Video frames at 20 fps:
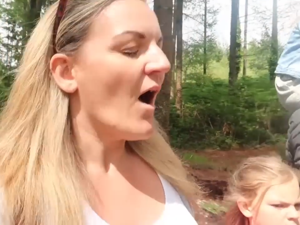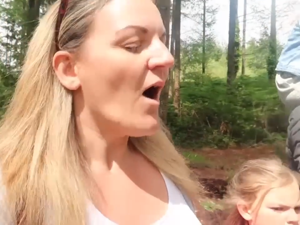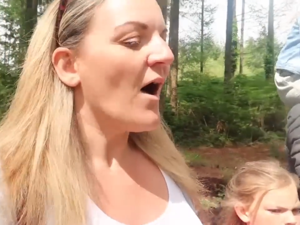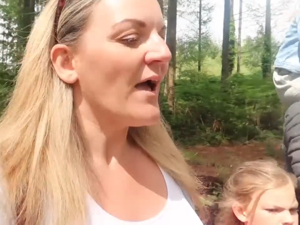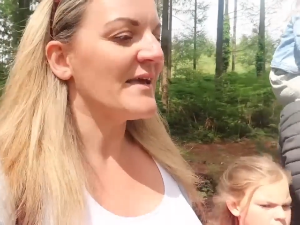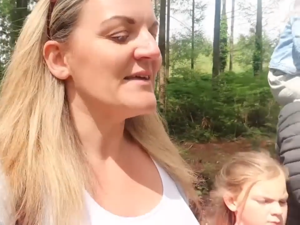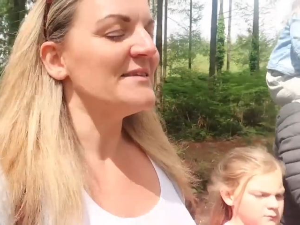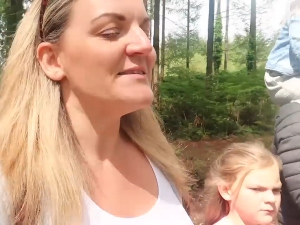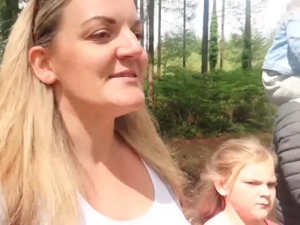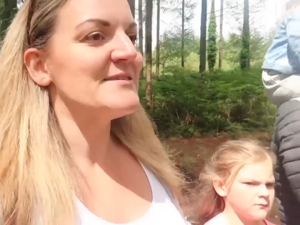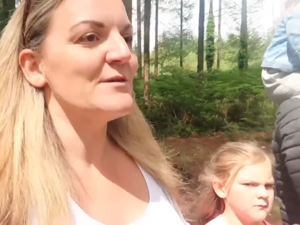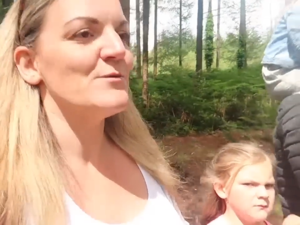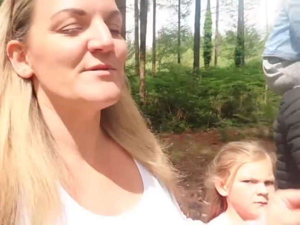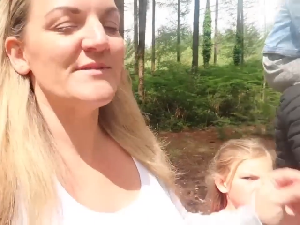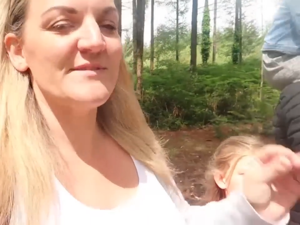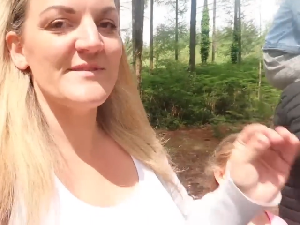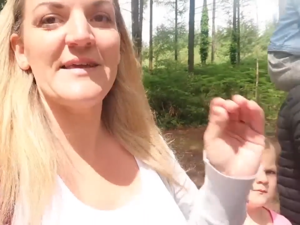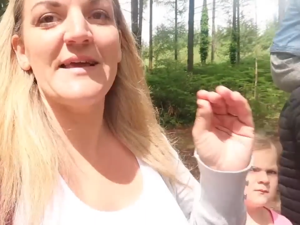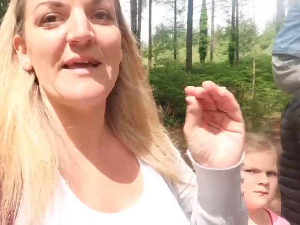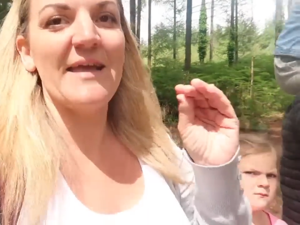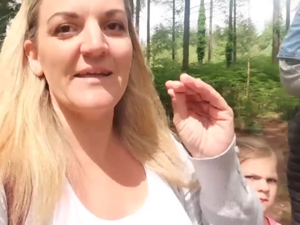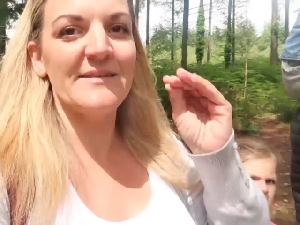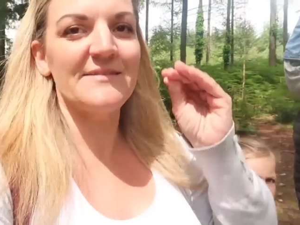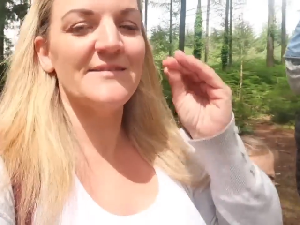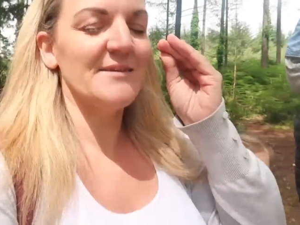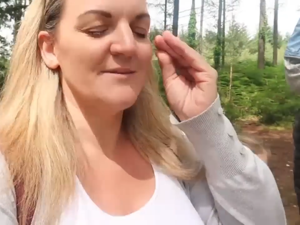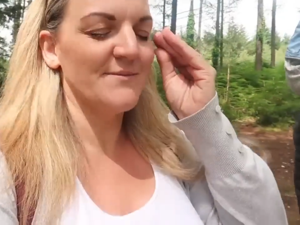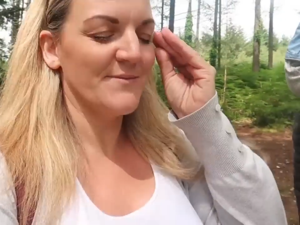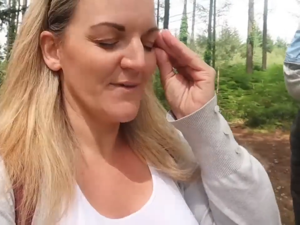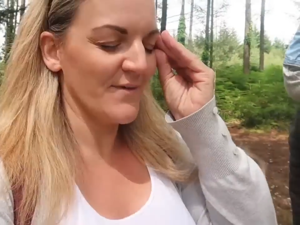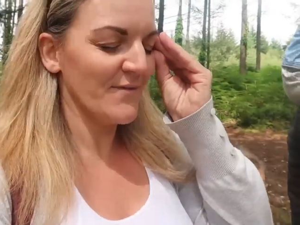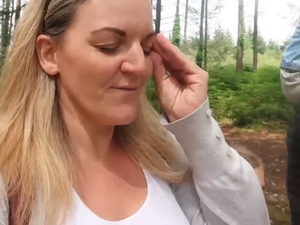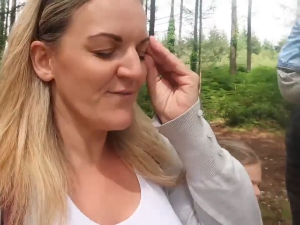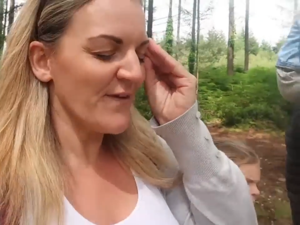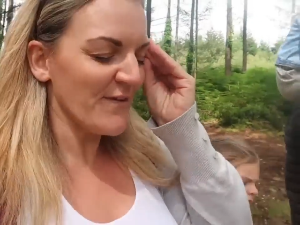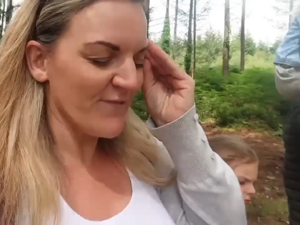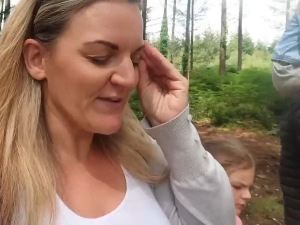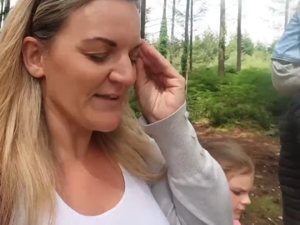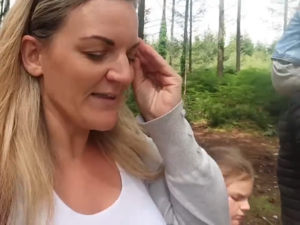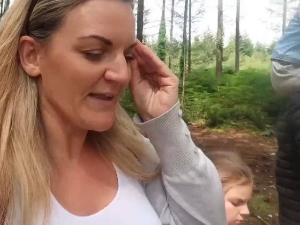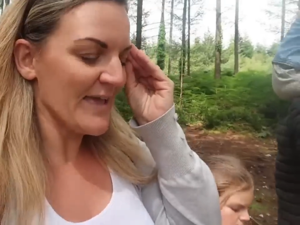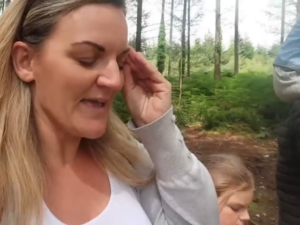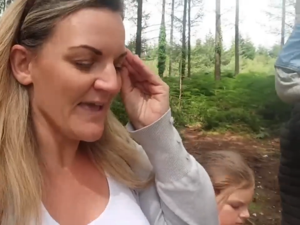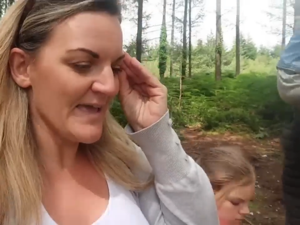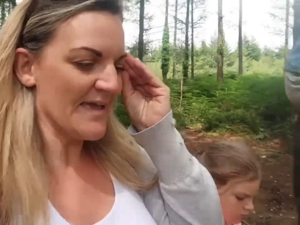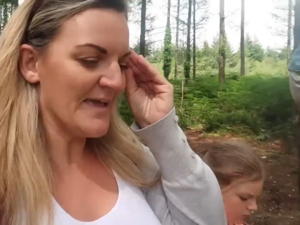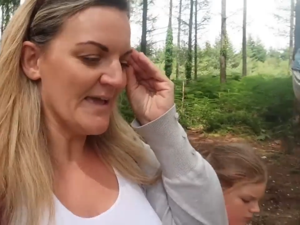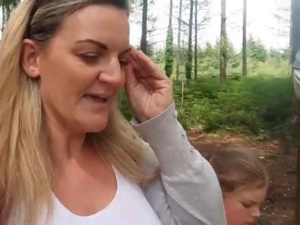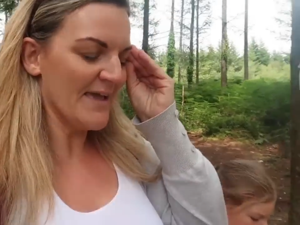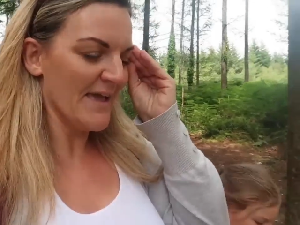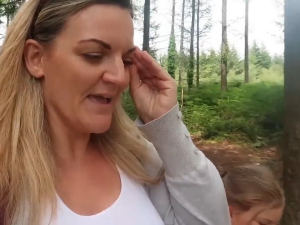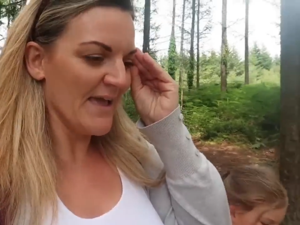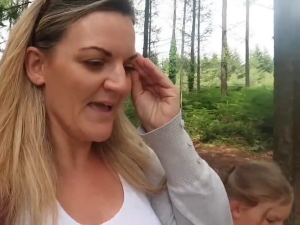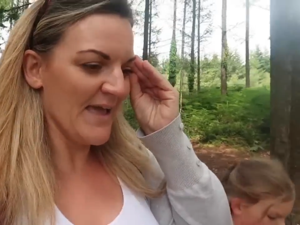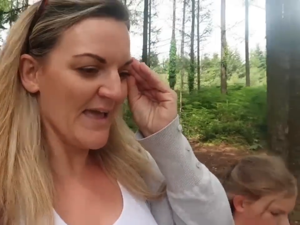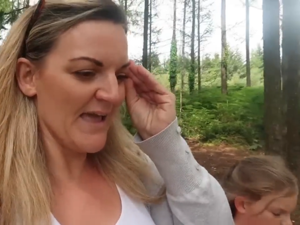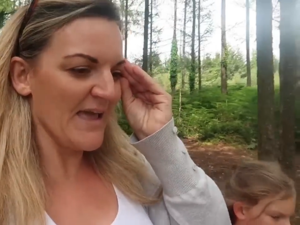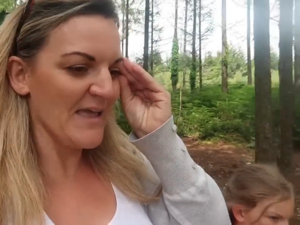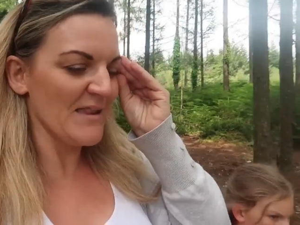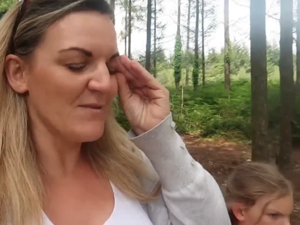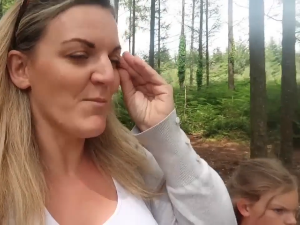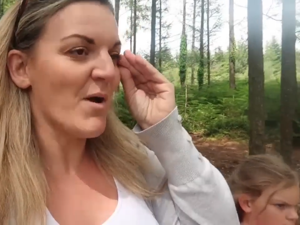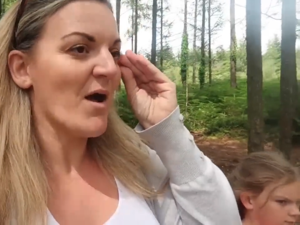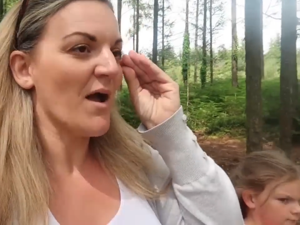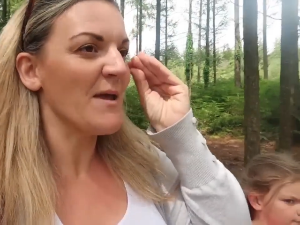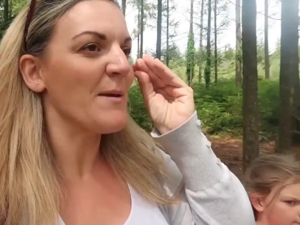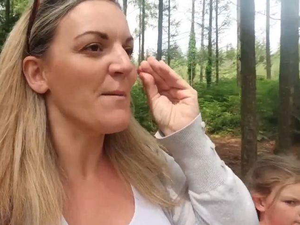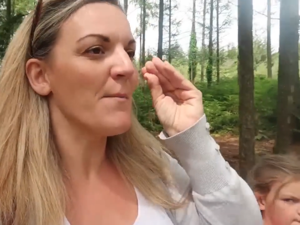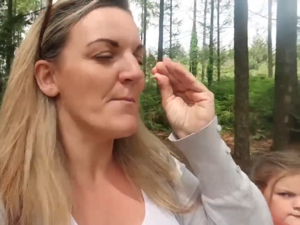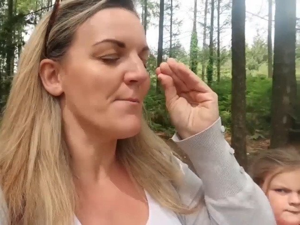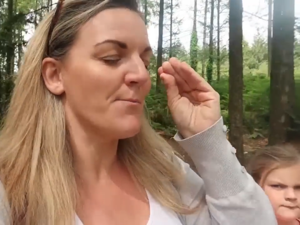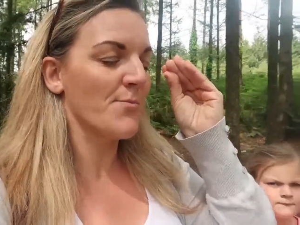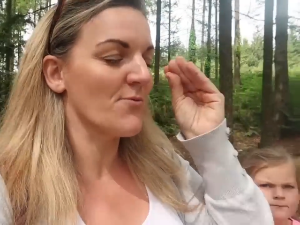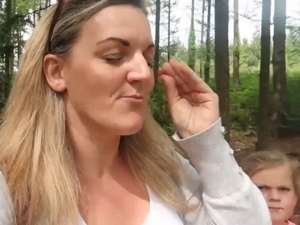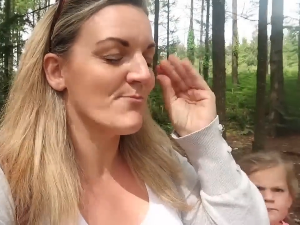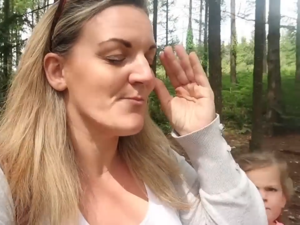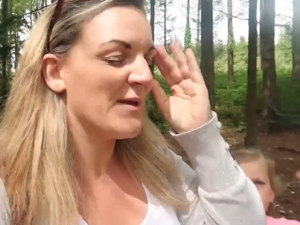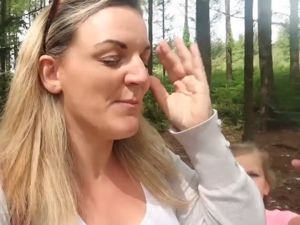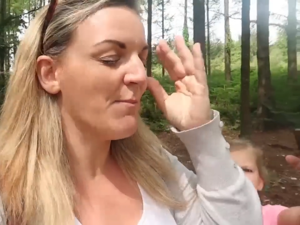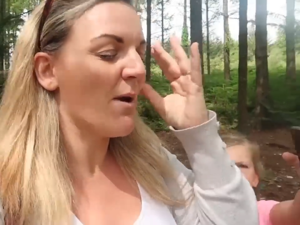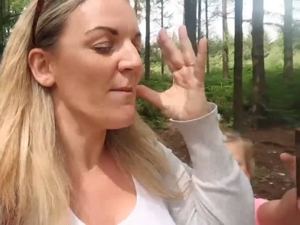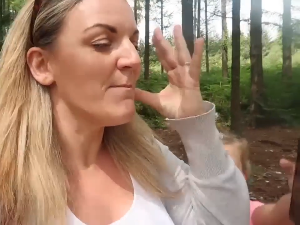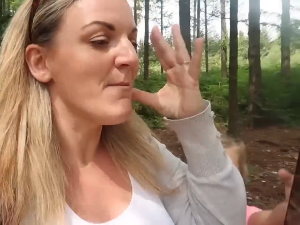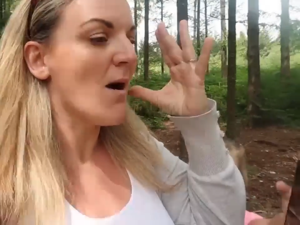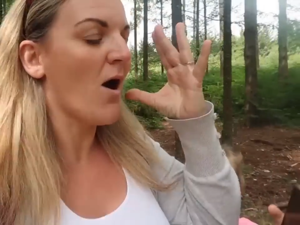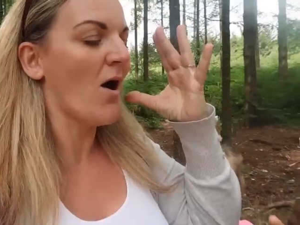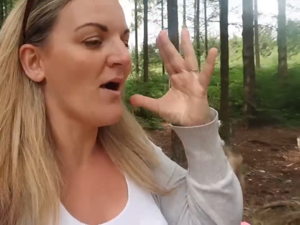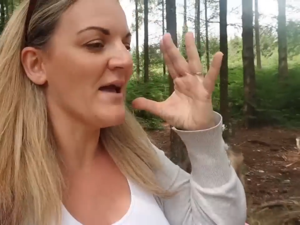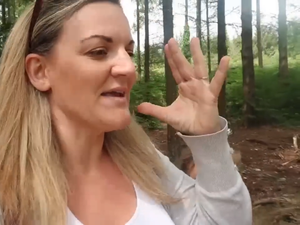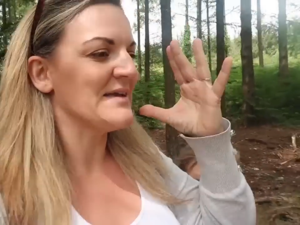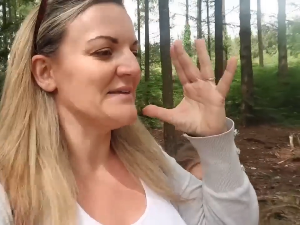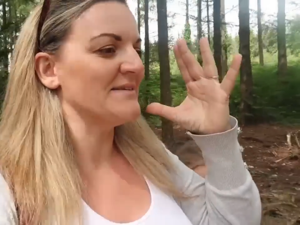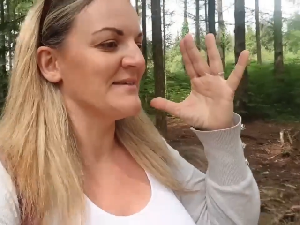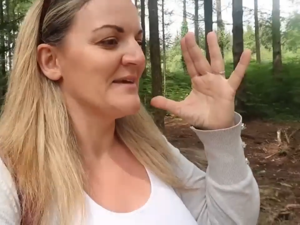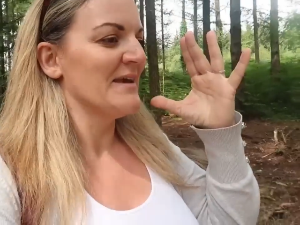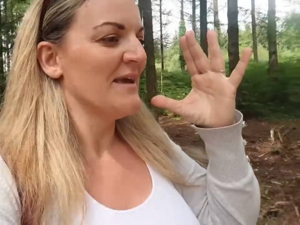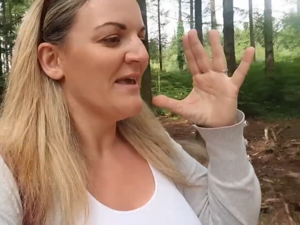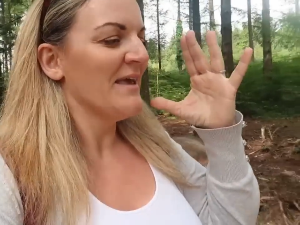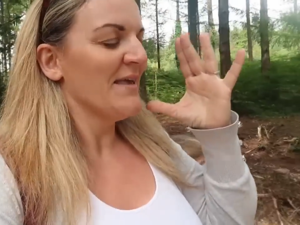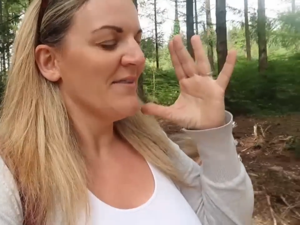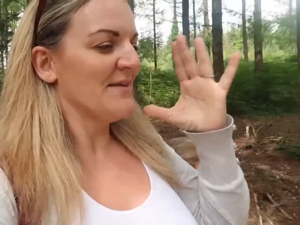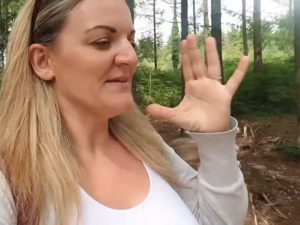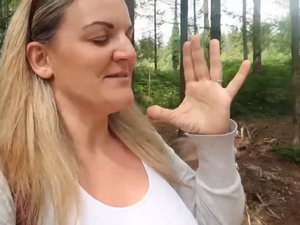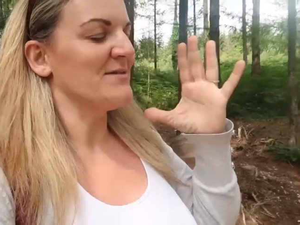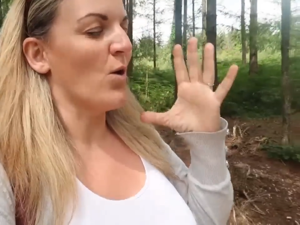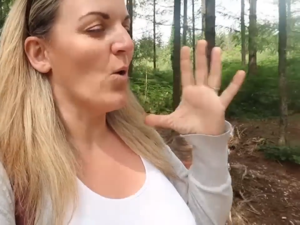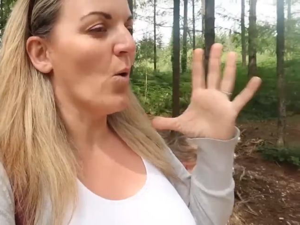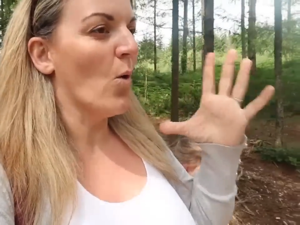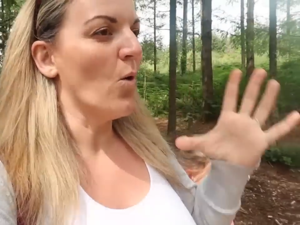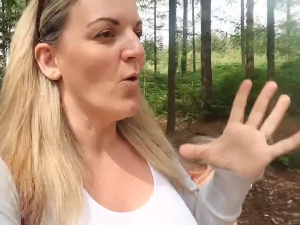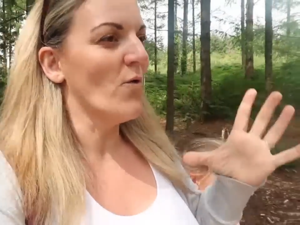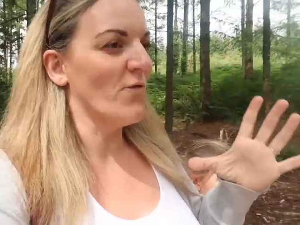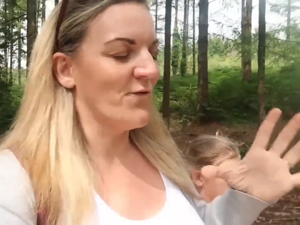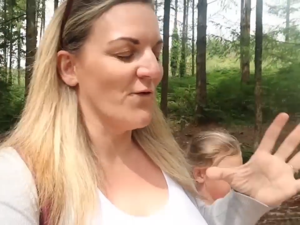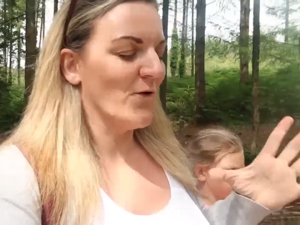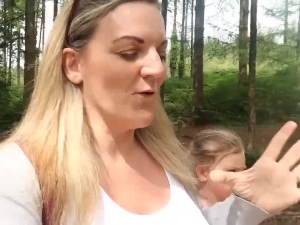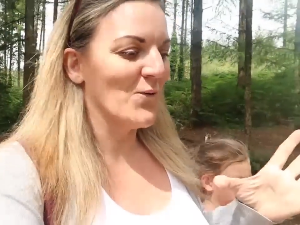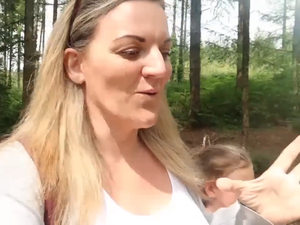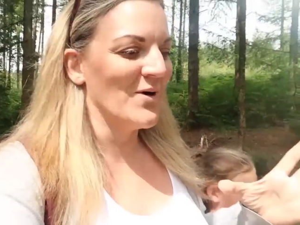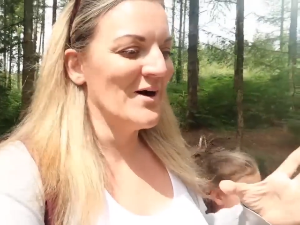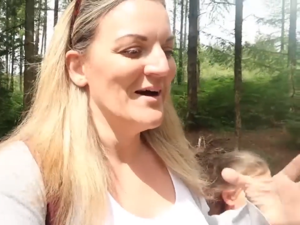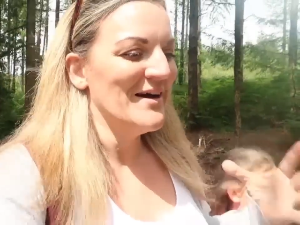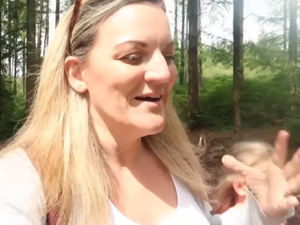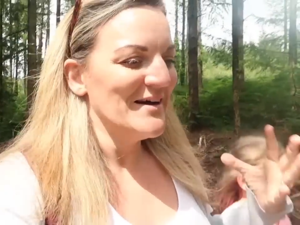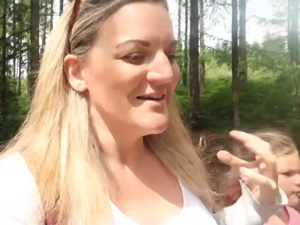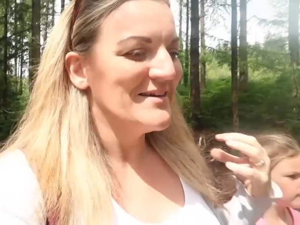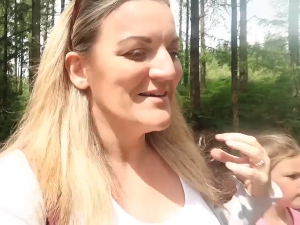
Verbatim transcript: I can still see it vividly in my in my mind this awful